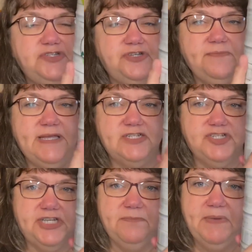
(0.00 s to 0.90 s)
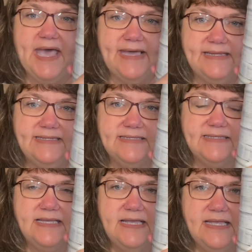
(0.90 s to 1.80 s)
You can make chicken patties
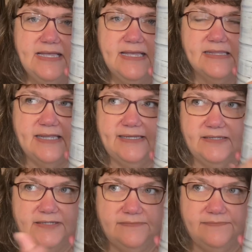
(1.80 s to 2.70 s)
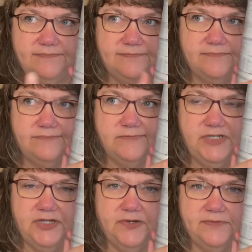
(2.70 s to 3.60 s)
like, you
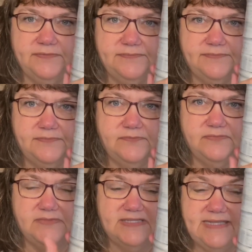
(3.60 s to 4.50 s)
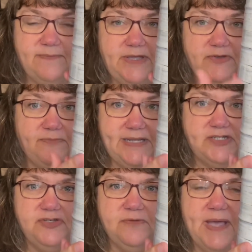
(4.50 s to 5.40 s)
know, the same way you would make
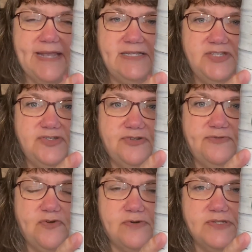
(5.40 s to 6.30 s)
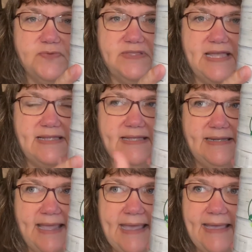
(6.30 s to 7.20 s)
tuna patties, you know, of course, with an
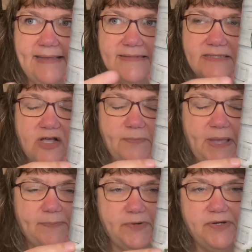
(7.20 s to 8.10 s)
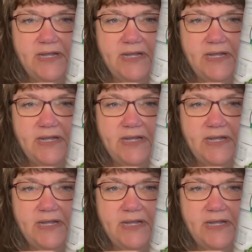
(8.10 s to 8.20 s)
egg, salt, pepper,